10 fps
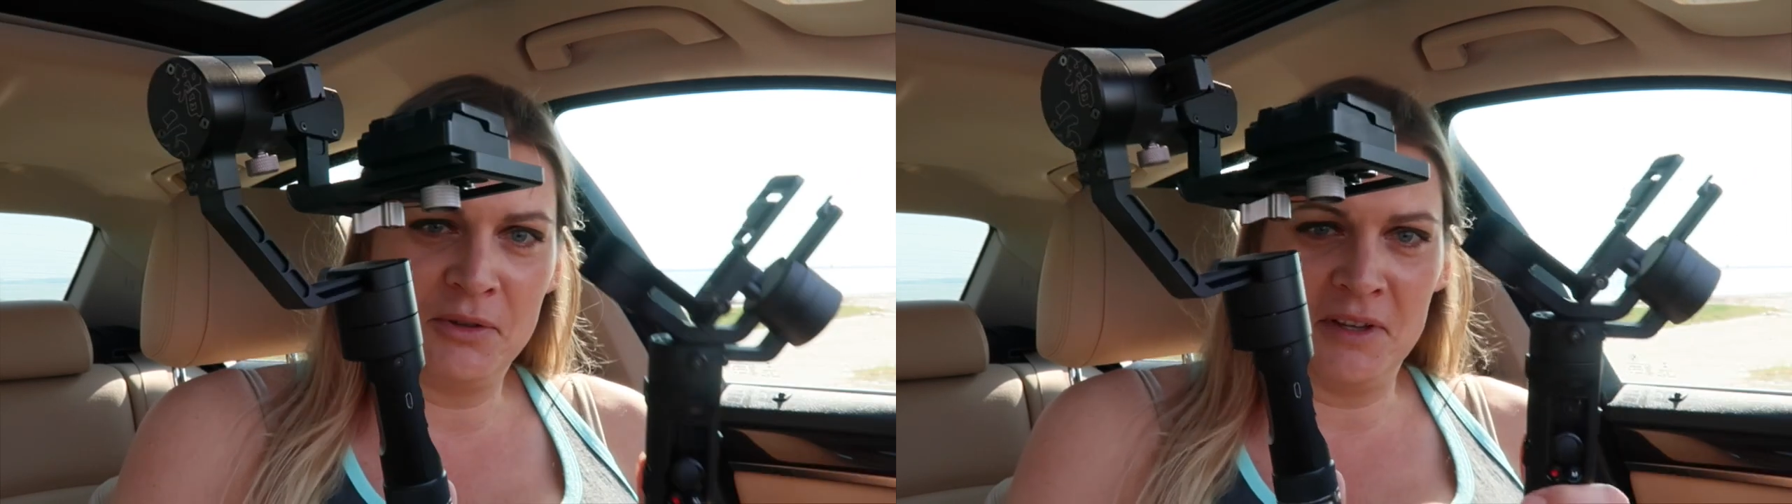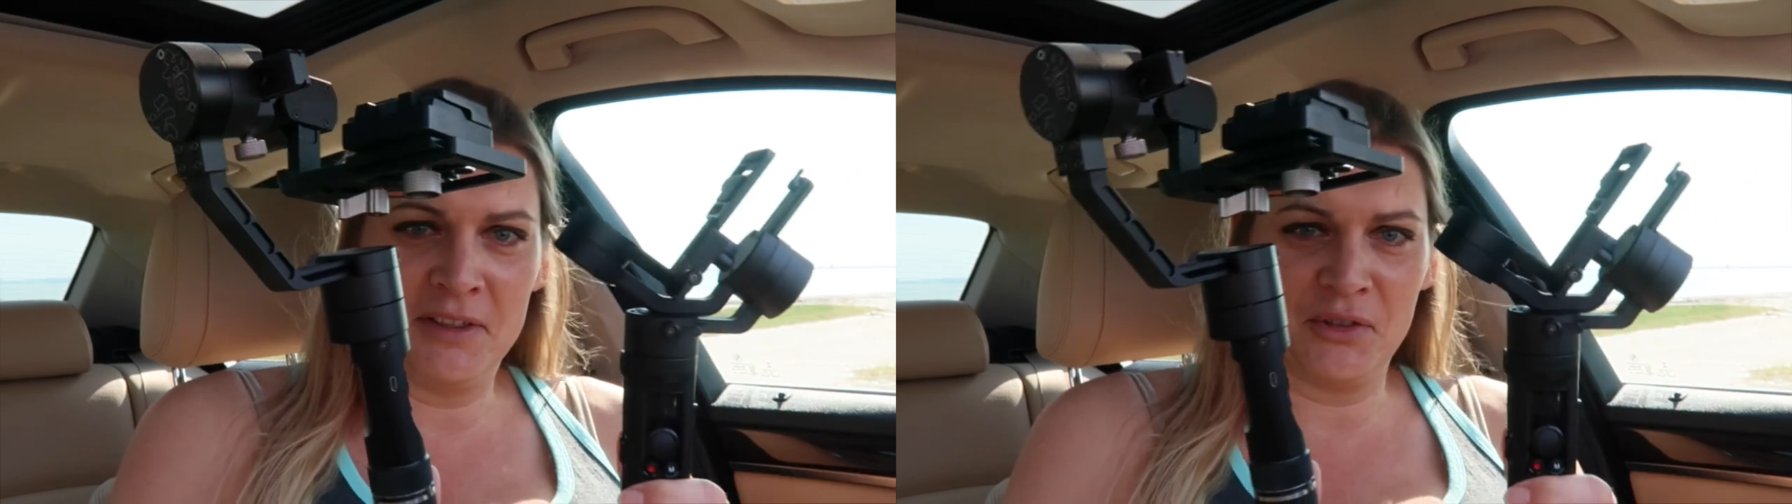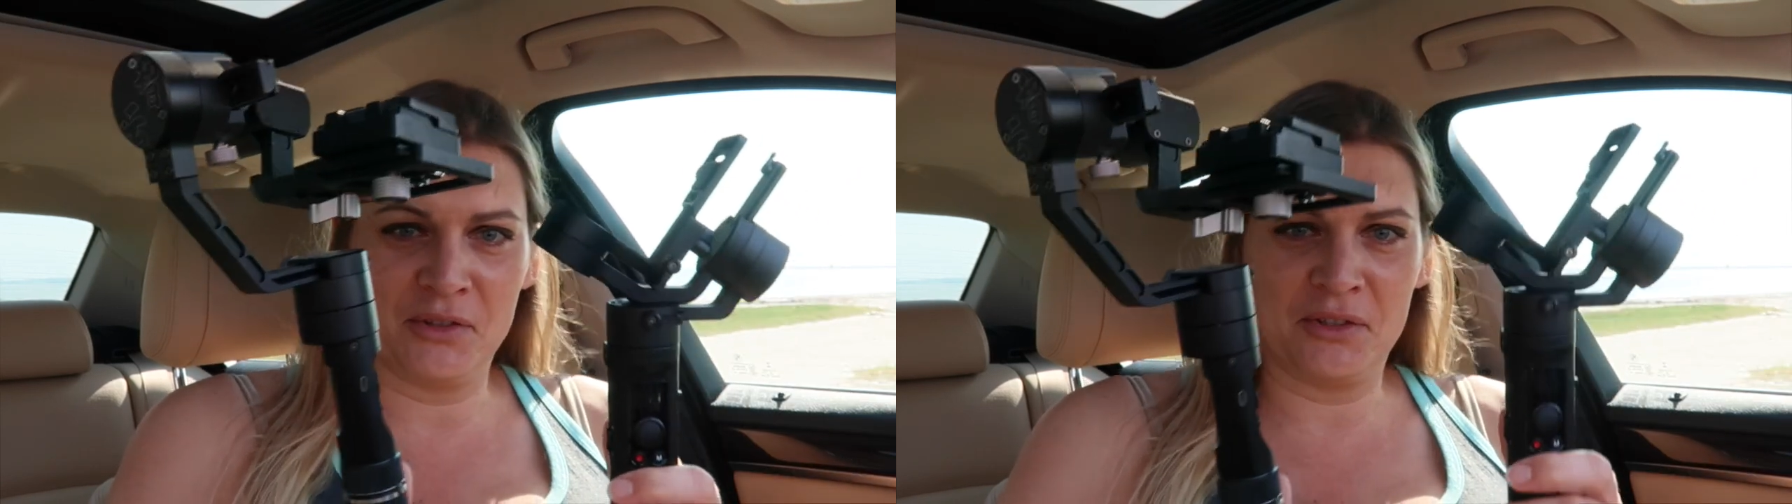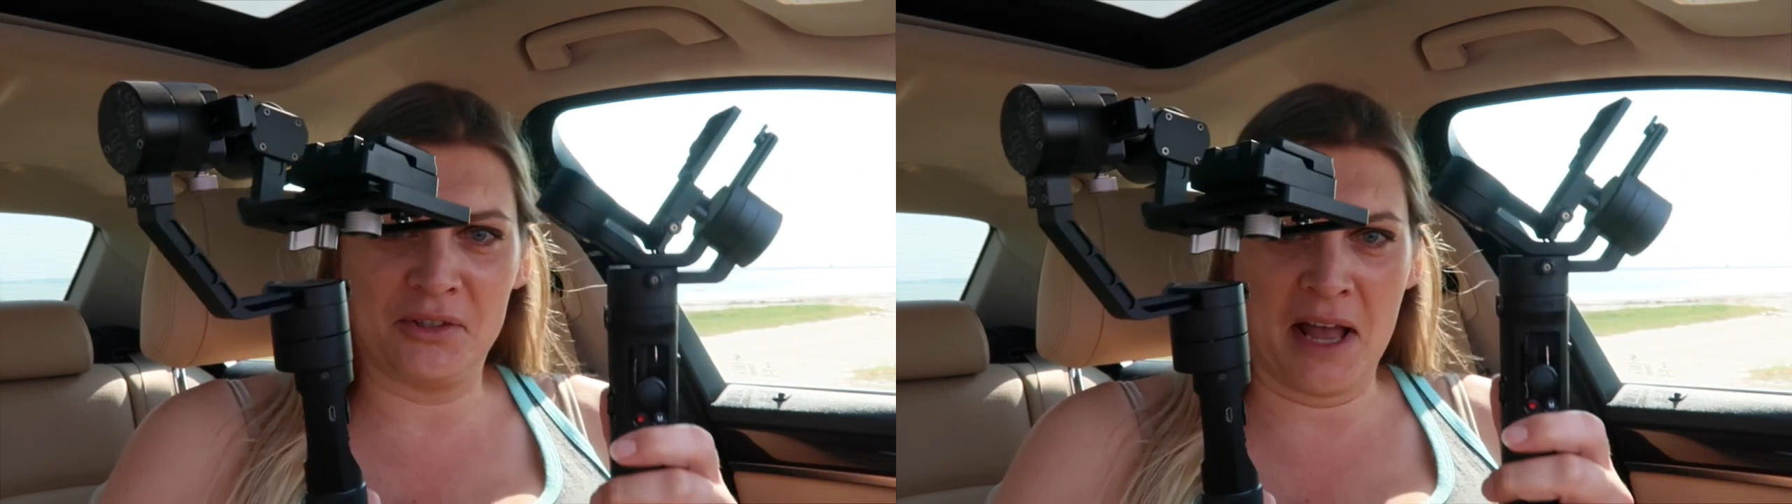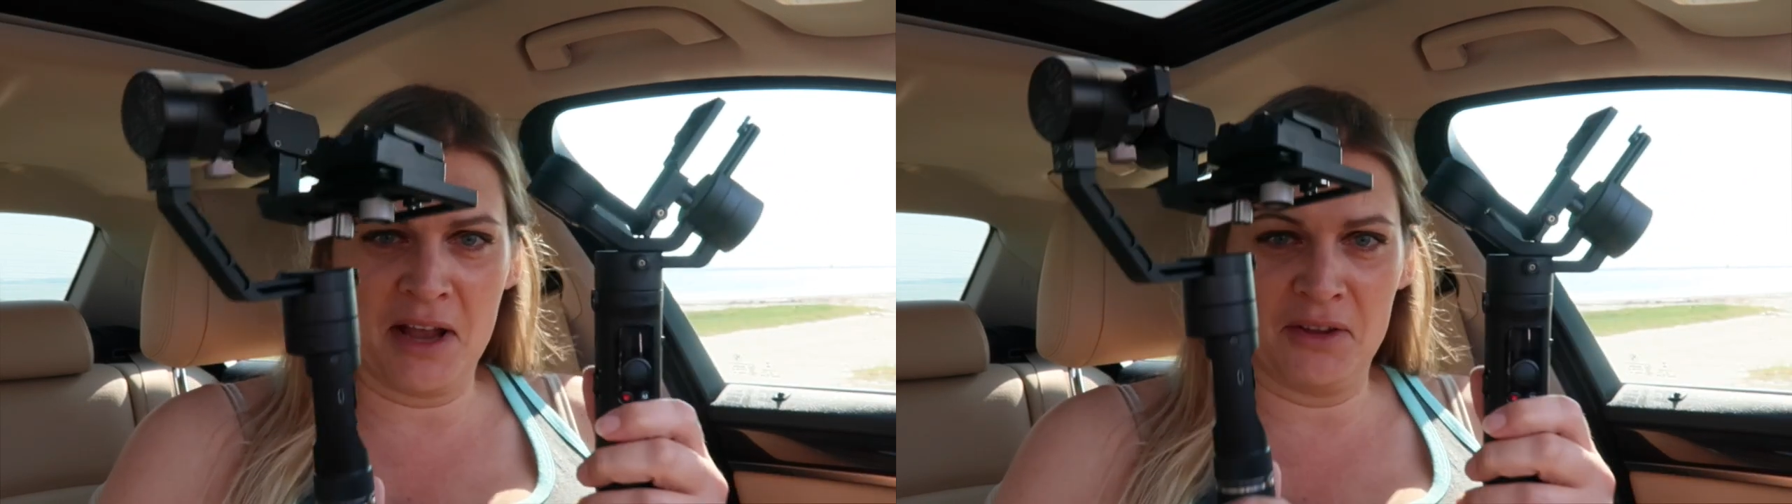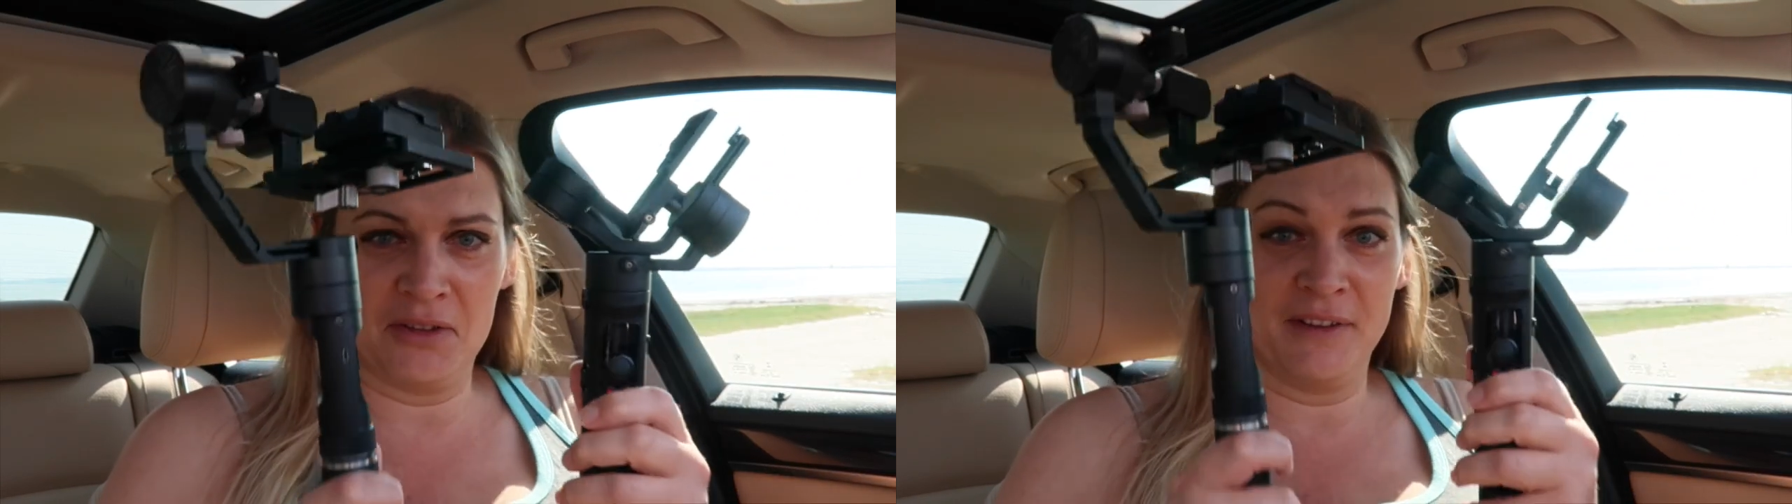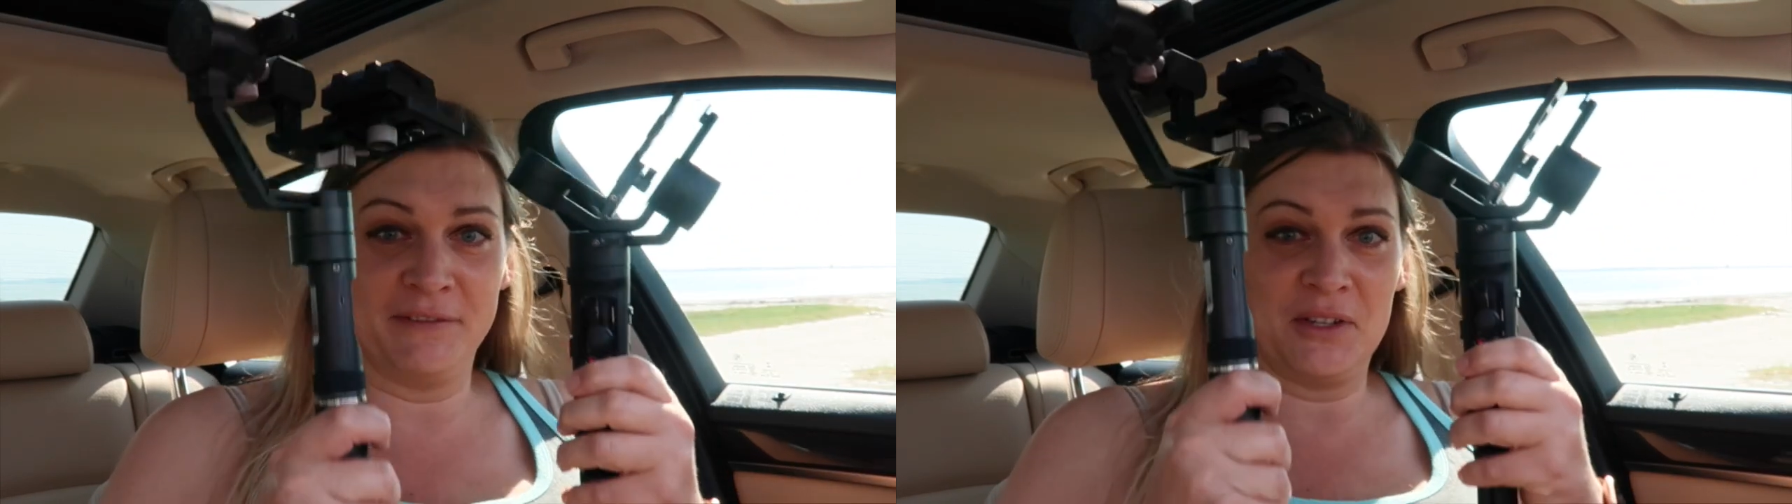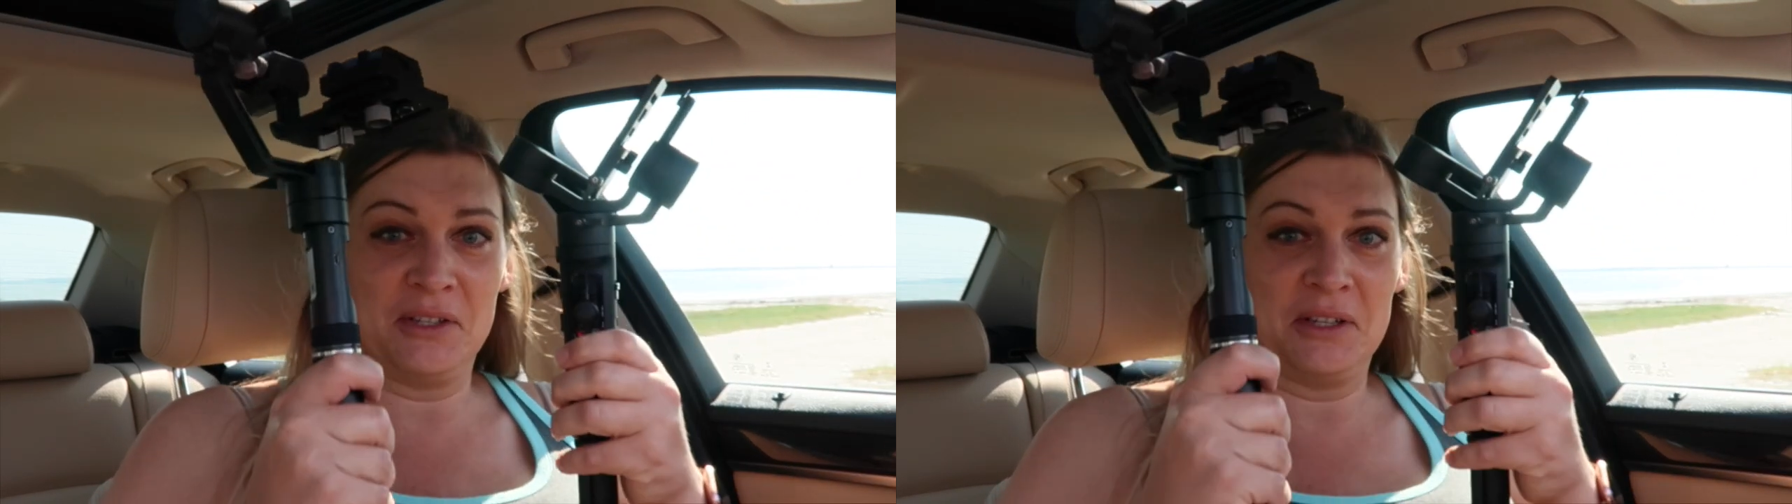see the size
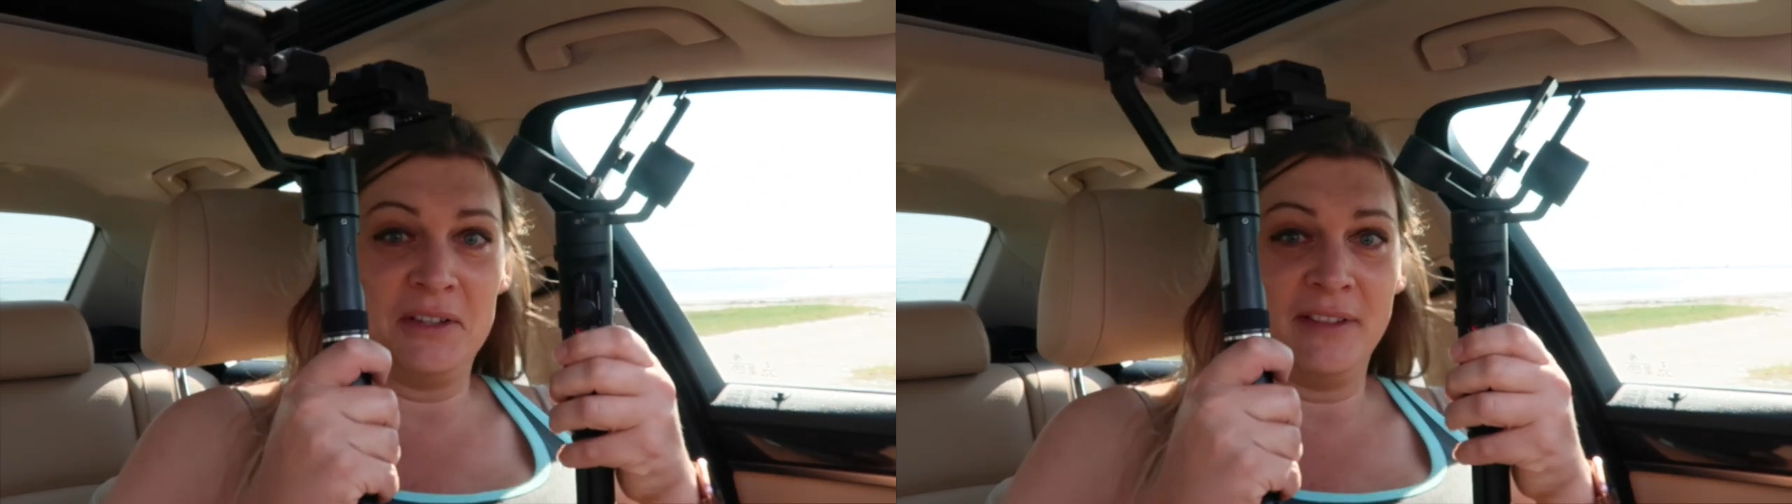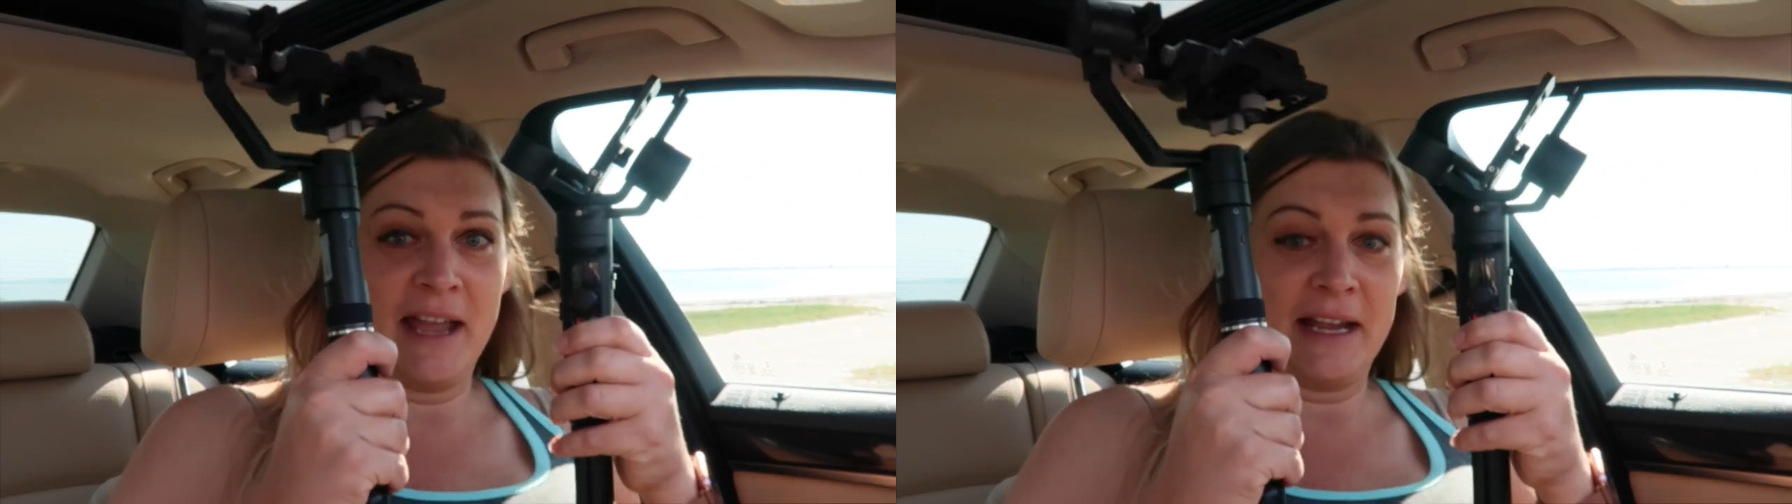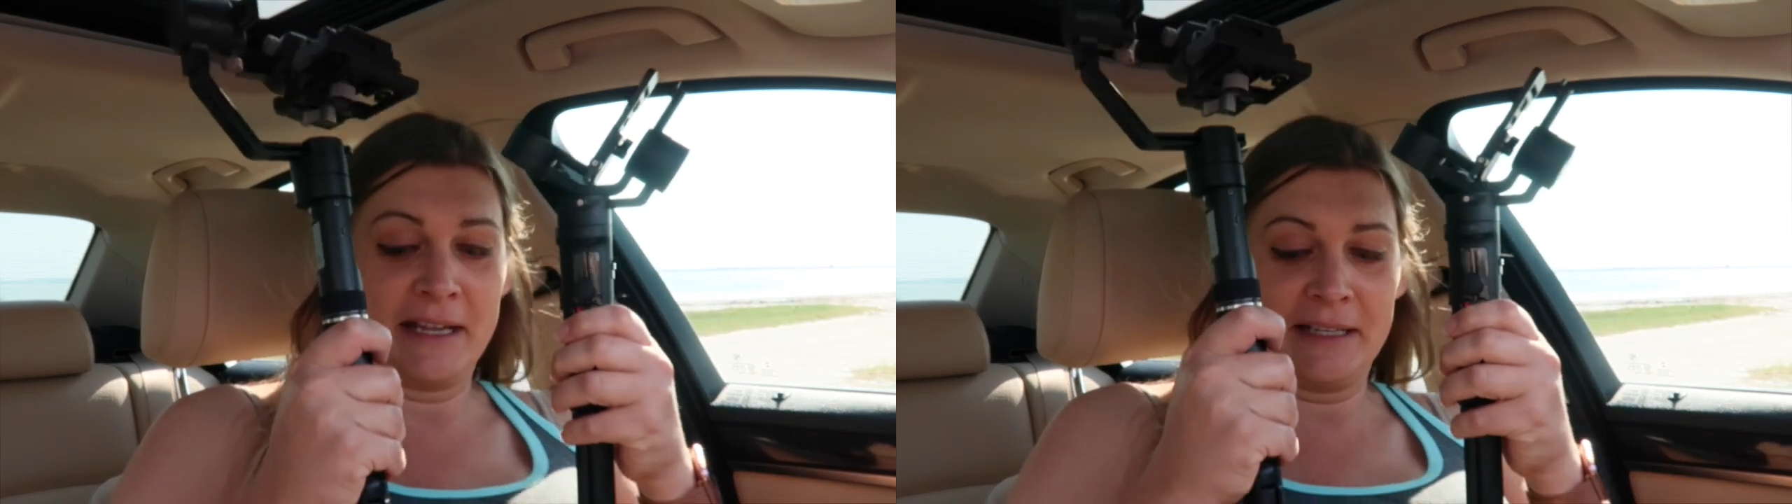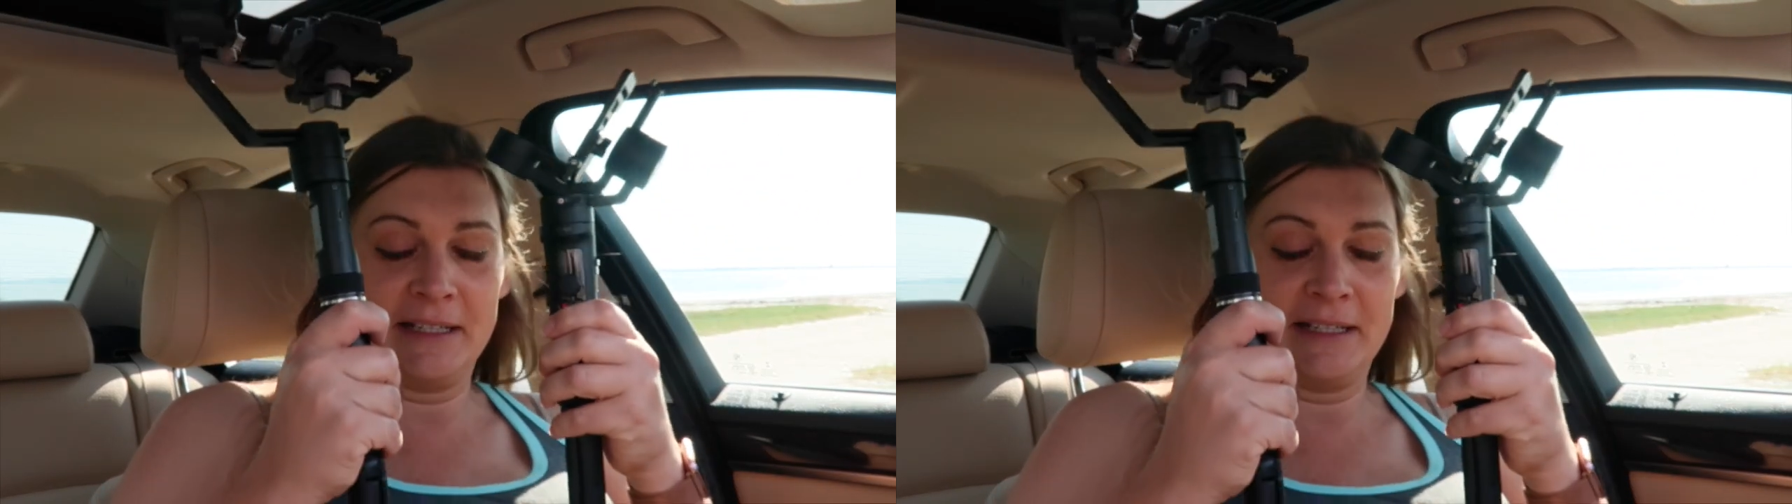difference here? Like,